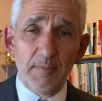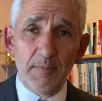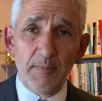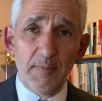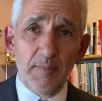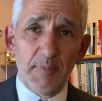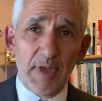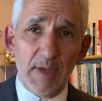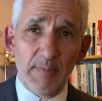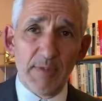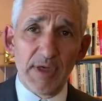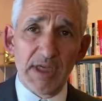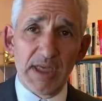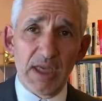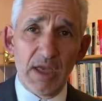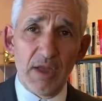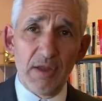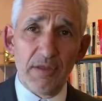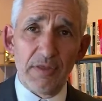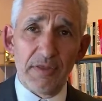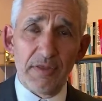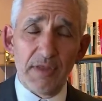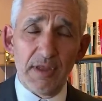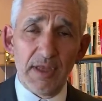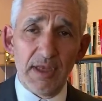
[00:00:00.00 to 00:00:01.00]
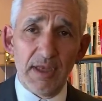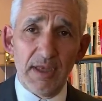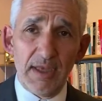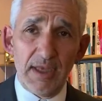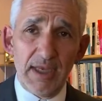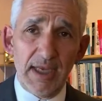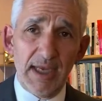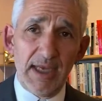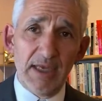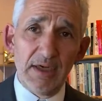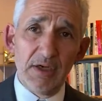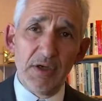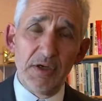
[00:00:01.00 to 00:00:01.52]
Public Health
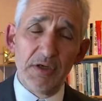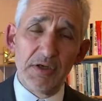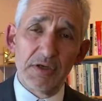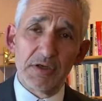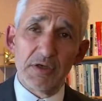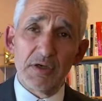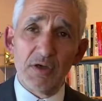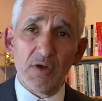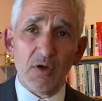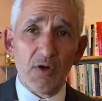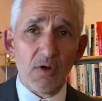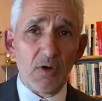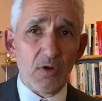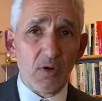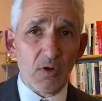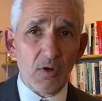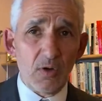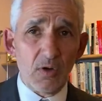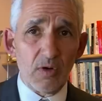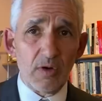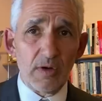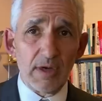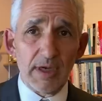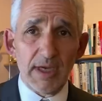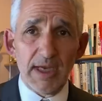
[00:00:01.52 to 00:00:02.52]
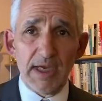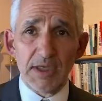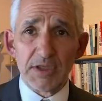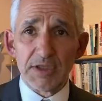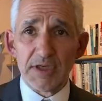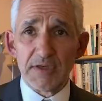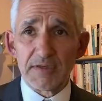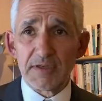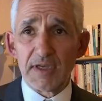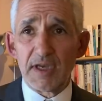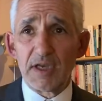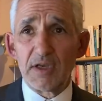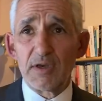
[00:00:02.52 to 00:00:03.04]
England or
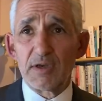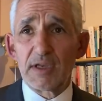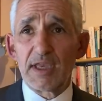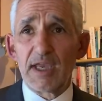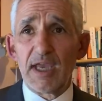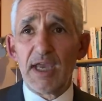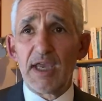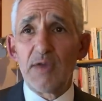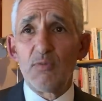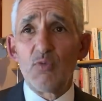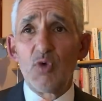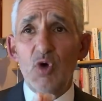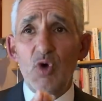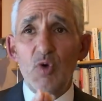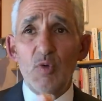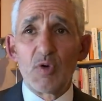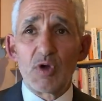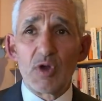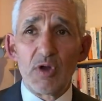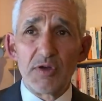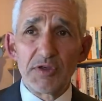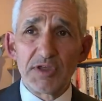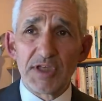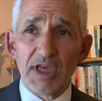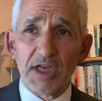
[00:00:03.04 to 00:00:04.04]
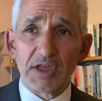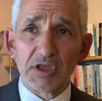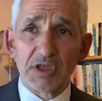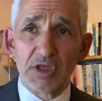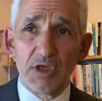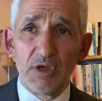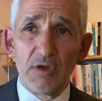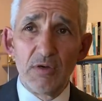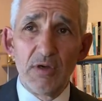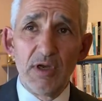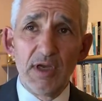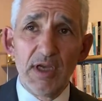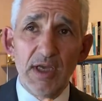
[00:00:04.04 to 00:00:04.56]
HSA UK will contact
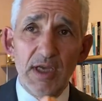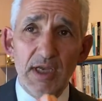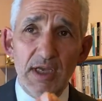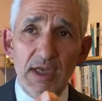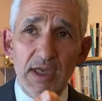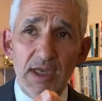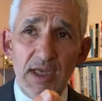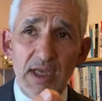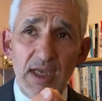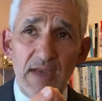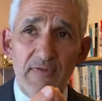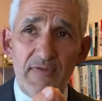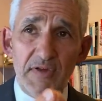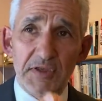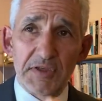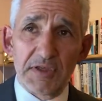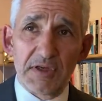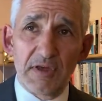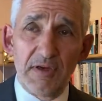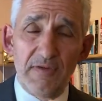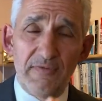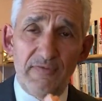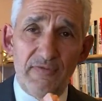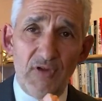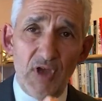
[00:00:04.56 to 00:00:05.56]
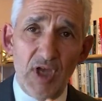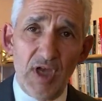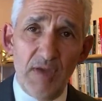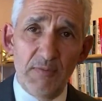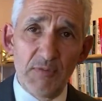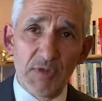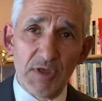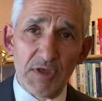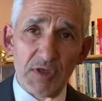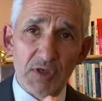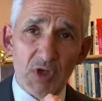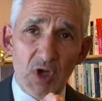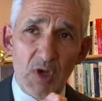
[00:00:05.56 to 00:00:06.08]
you if it's confirmed
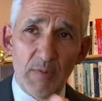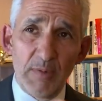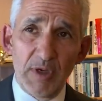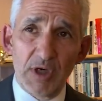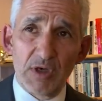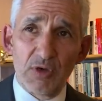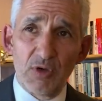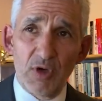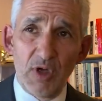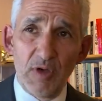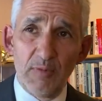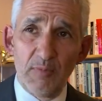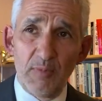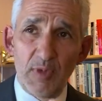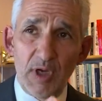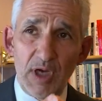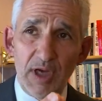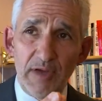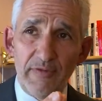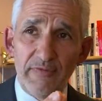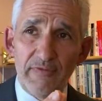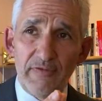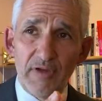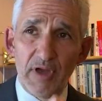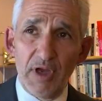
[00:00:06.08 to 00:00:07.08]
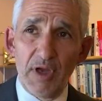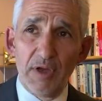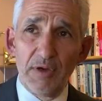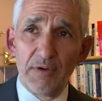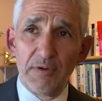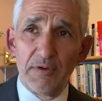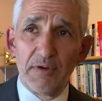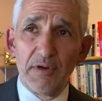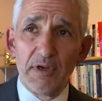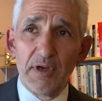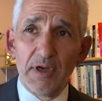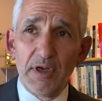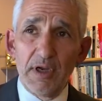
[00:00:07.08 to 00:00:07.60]
as Omicron by
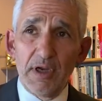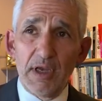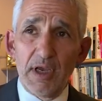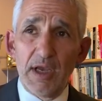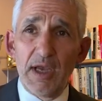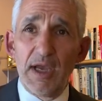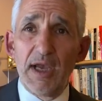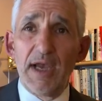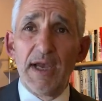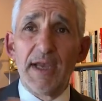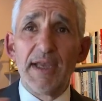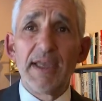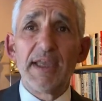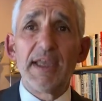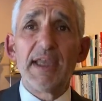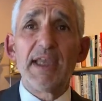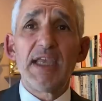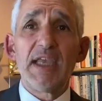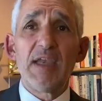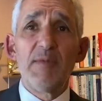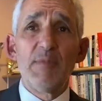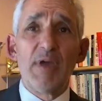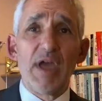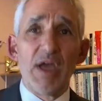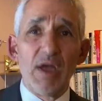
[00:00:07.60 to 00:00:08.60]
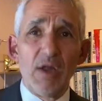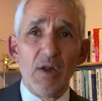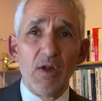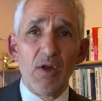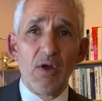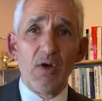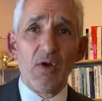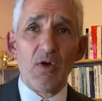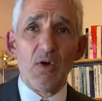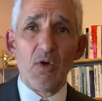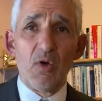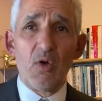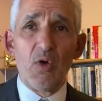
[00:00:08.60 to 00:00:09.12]
phone, email
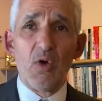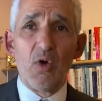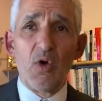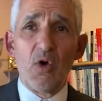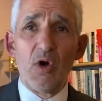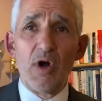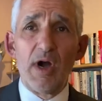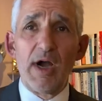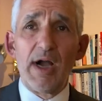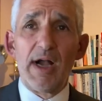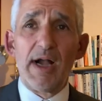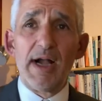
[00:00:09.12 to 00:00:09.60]
or